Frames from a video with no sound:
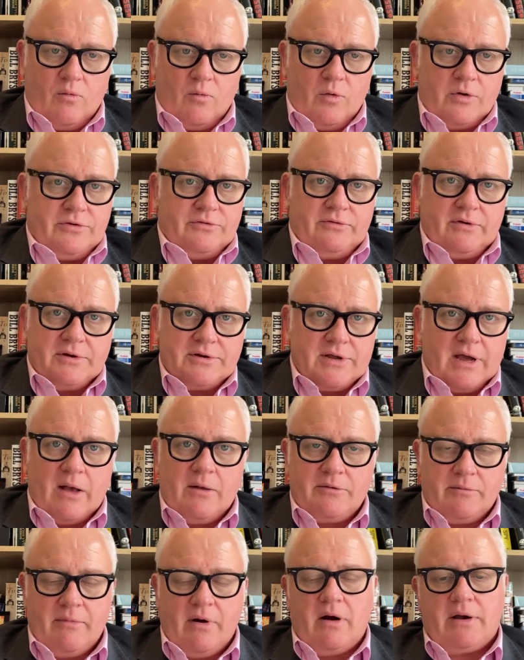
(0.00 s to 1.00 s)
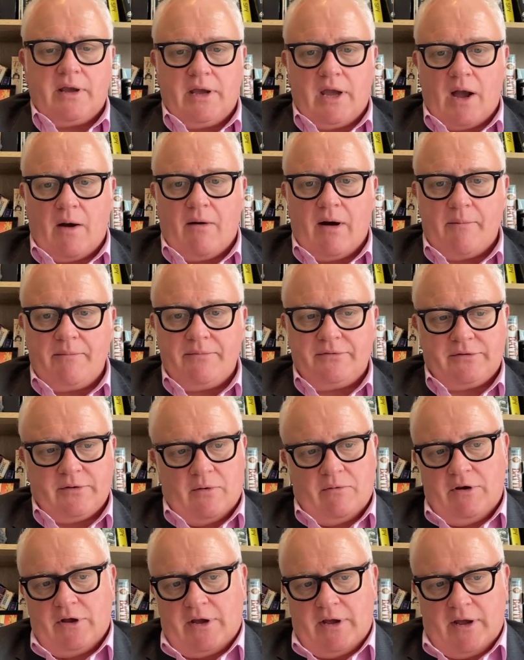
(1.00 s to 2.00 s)
which is going to help the market go up. So
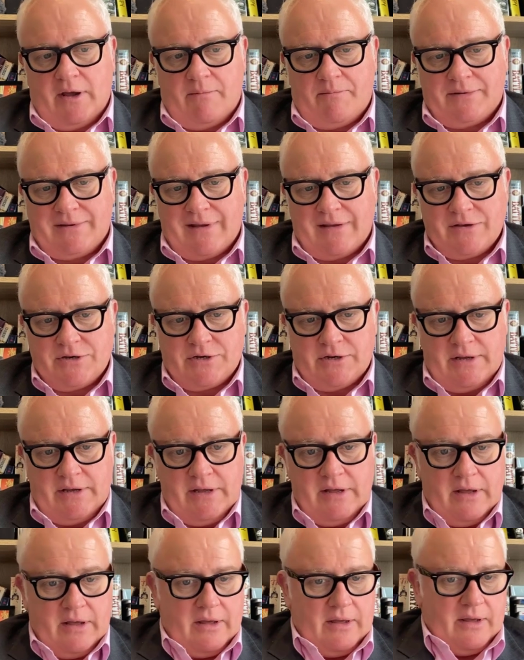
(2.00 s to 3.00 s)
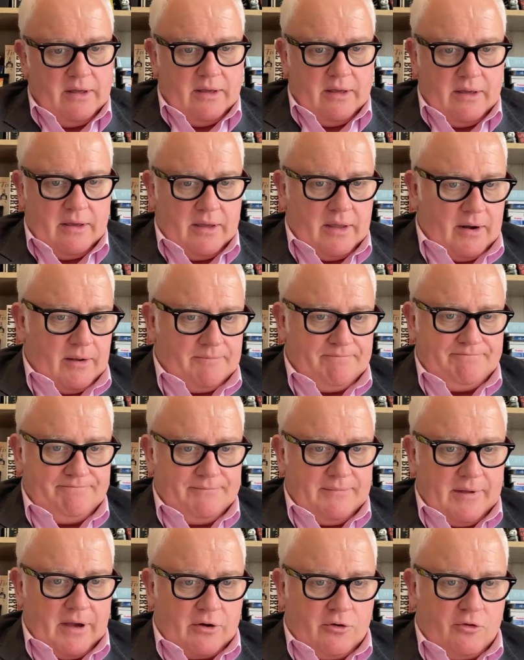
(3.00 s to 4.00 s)
we're looking at potentially you know,
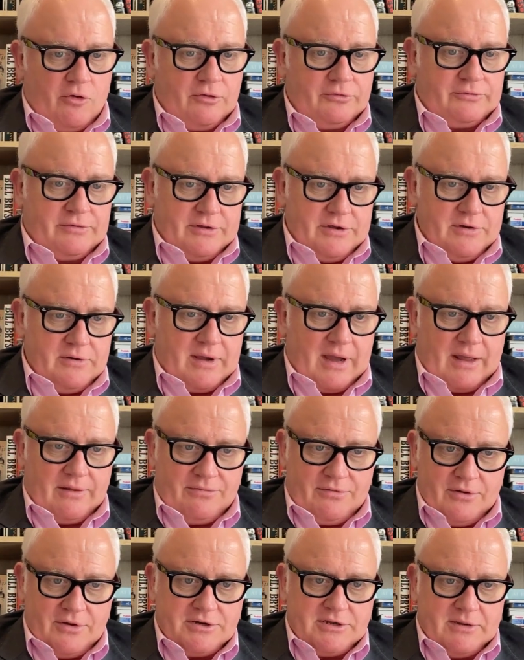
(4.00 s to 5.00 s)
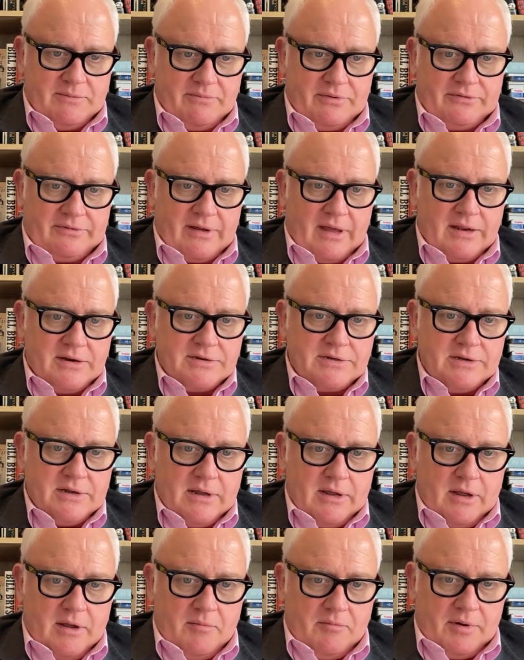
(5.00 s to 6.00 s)
across the UK 13%,
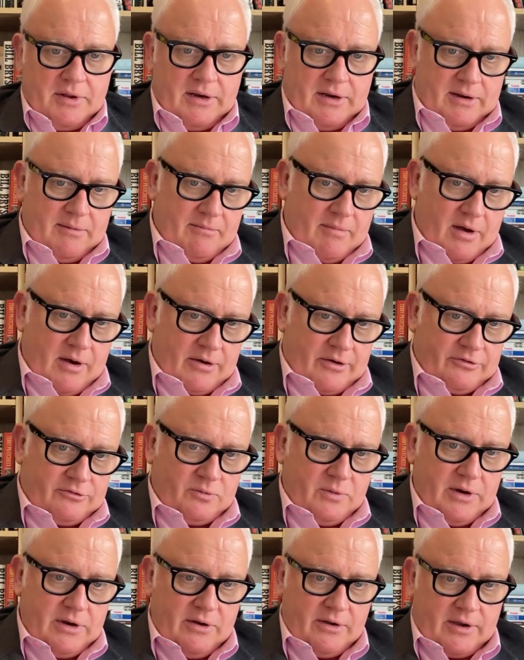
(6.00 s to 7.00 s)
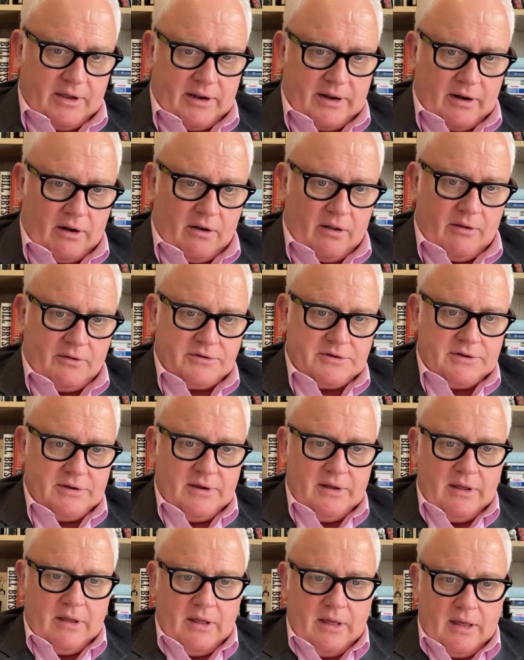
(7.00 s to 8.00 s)
but in the markets we're looking at a lot,
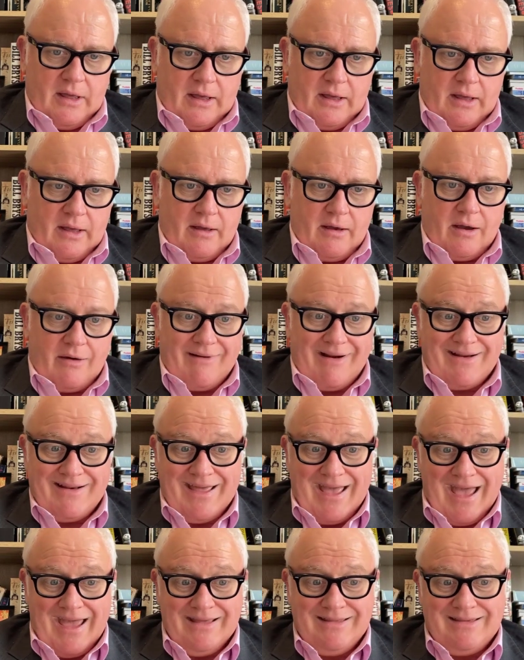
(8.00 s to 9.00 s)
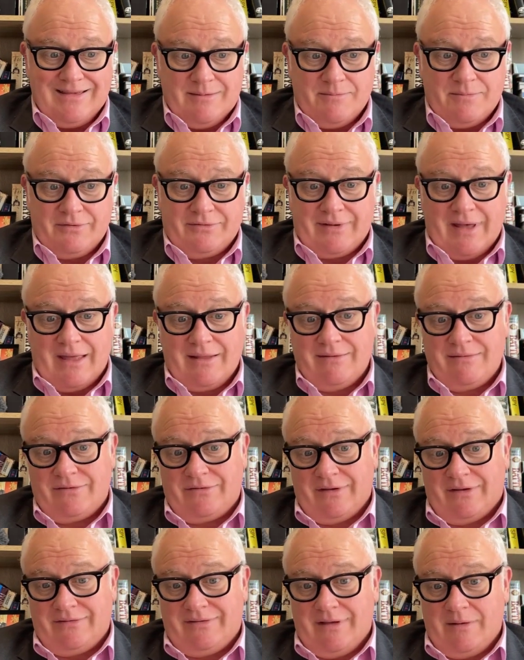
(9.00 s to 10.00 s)
uh, around the 18%,
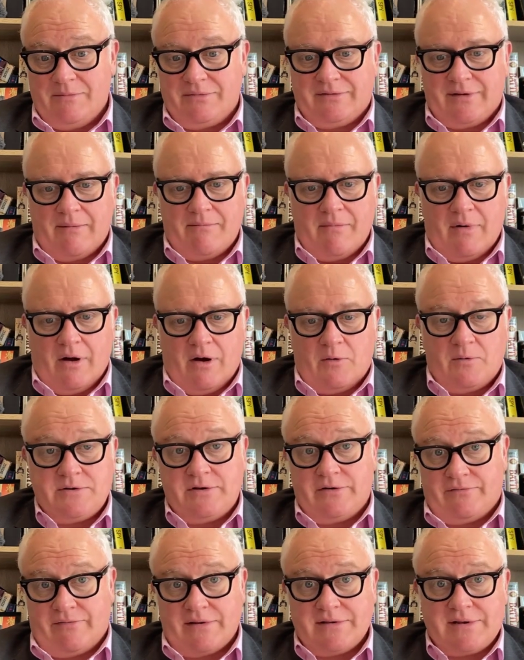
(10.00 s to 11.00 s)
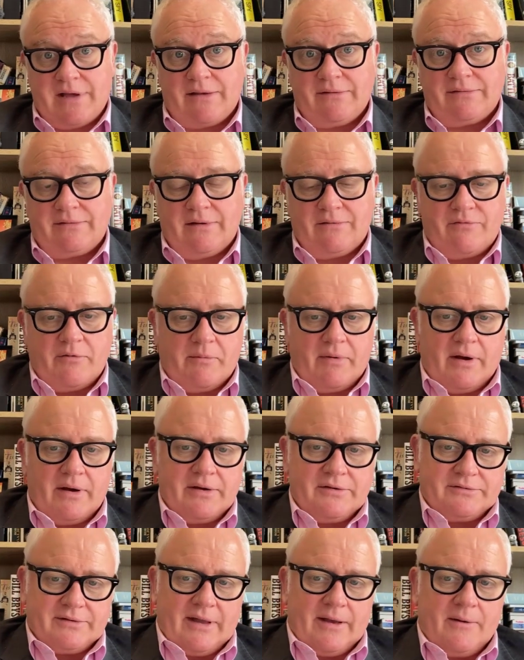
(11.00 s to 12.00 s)
16% mark, which is fantastic for
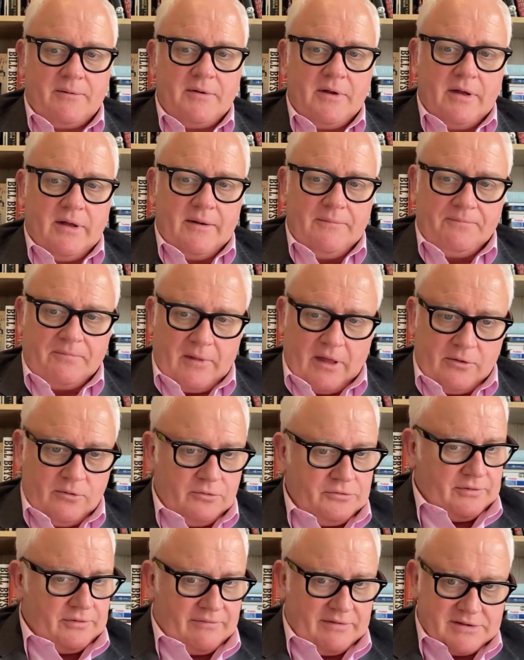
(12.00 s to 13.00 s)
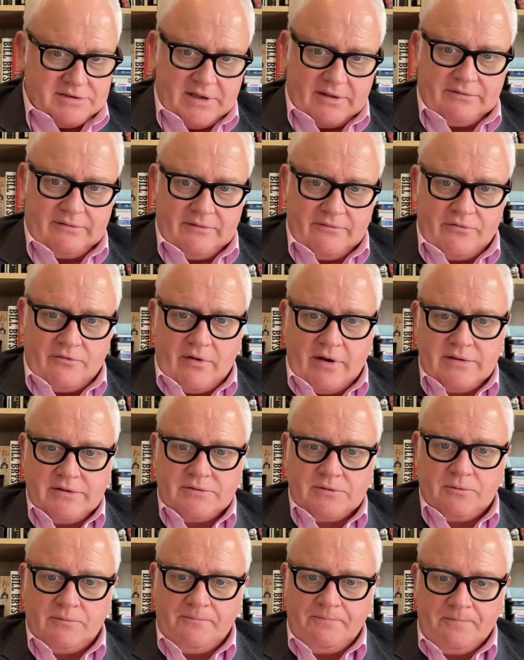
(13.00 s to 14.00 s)
buyers now and fantastic for
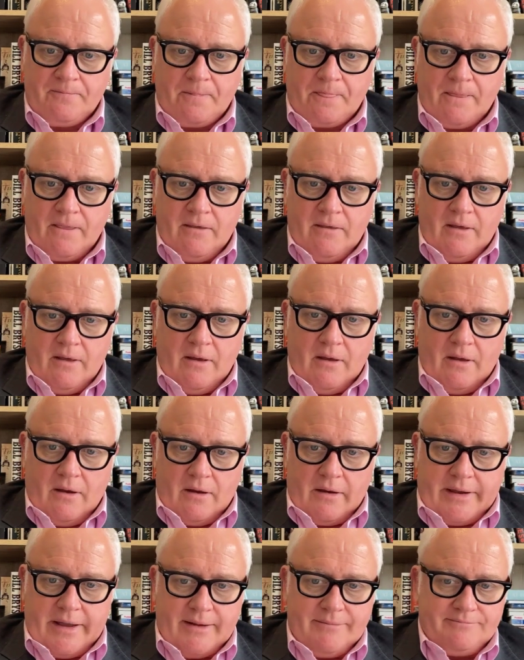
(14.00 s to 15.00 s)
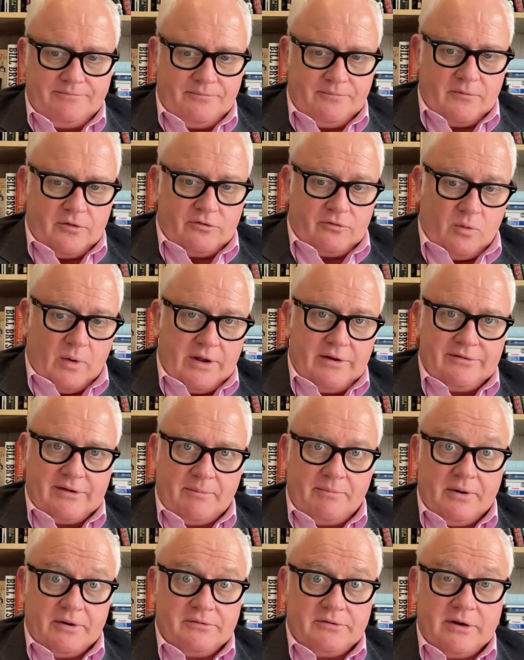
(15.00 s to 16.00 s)
rental. Okay, so where does that
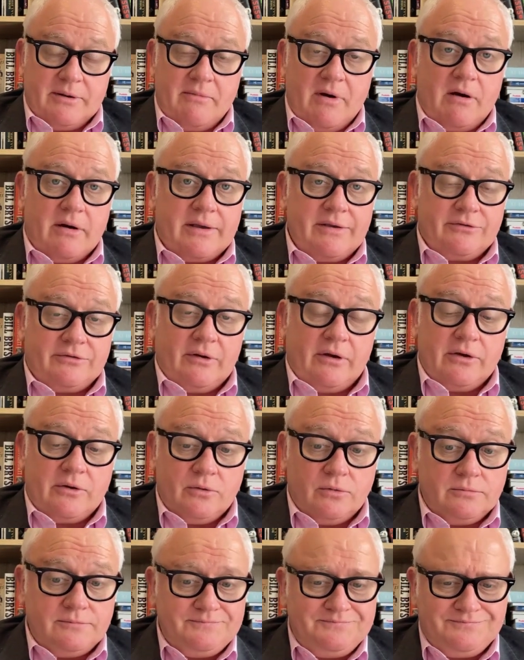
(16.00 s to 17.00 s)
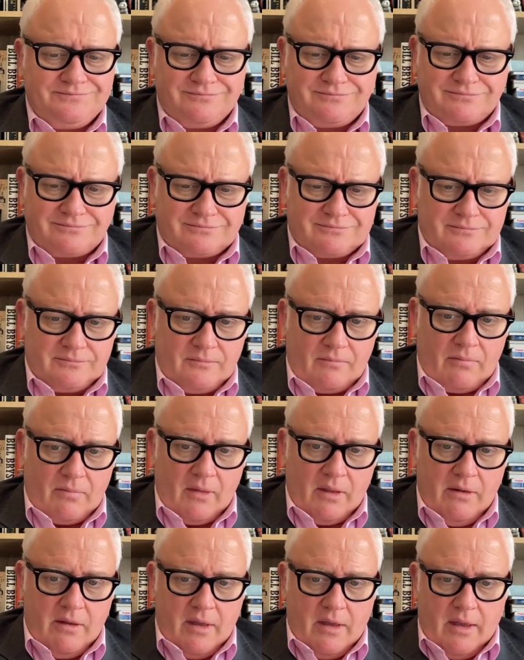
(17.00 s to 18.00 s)
put us in the market cycle?
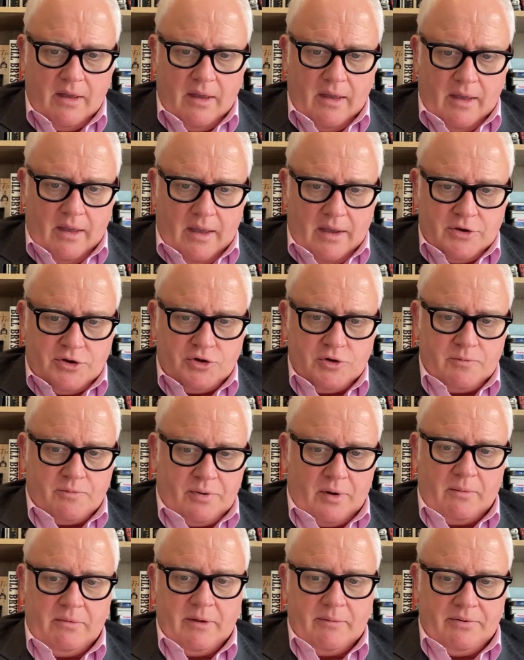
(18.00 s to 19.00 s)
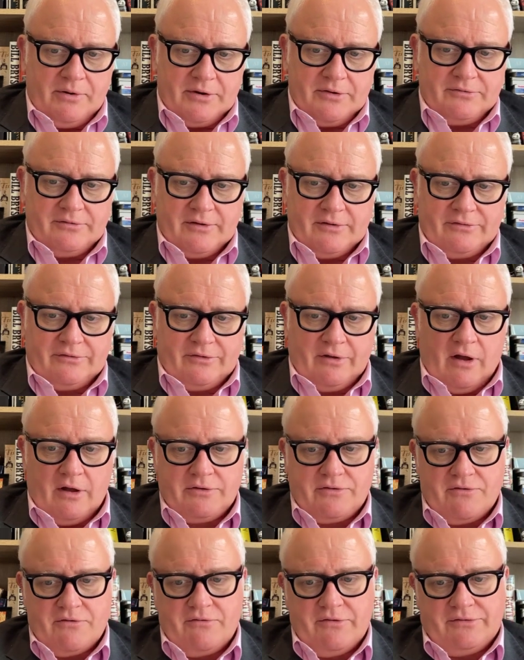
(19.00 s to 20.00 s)
It should probably put us at the start
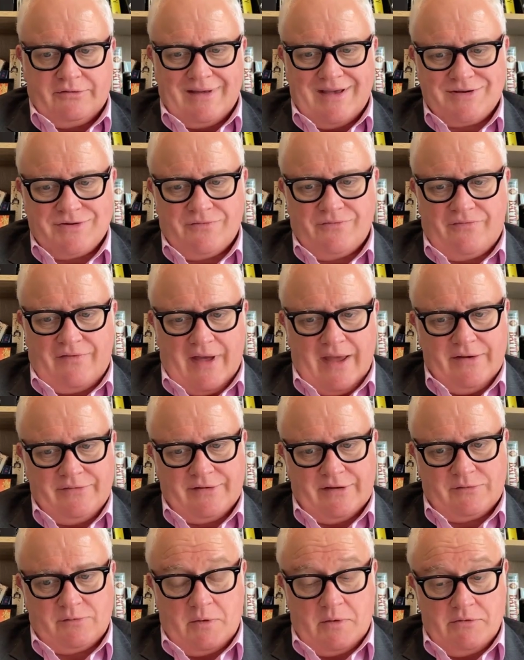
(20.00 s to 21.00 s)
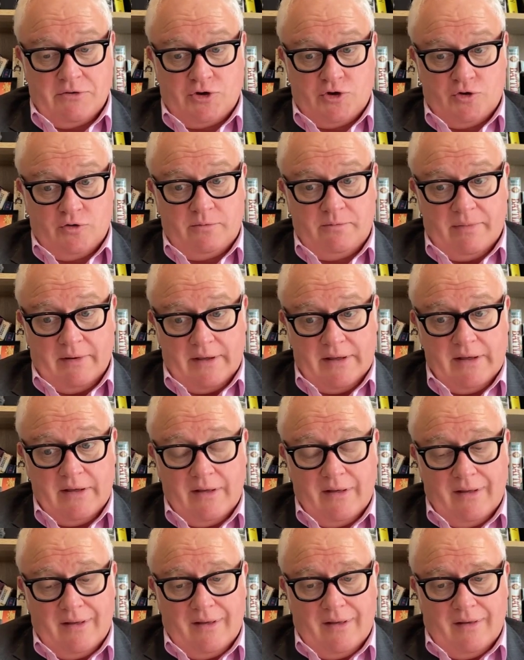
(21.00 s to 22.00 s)
of the recession phase. That's where we should be.
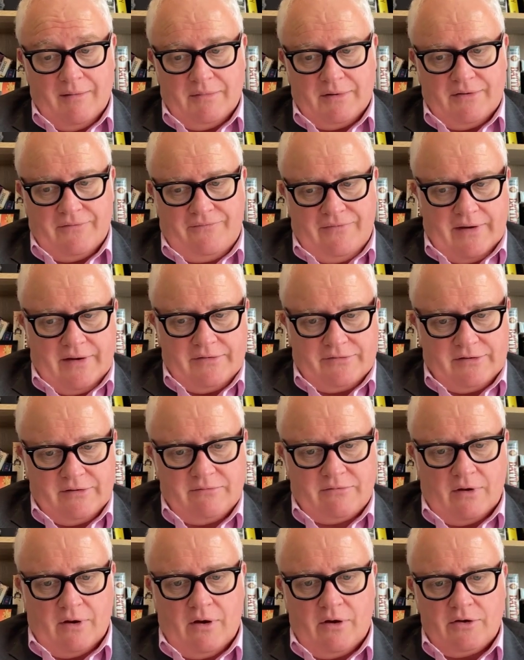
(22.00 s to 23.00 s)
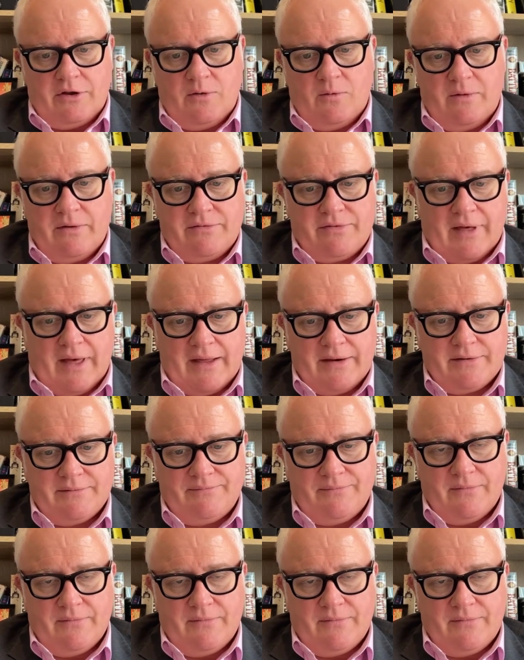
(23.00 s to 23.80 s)
But the figures seem to argue with that.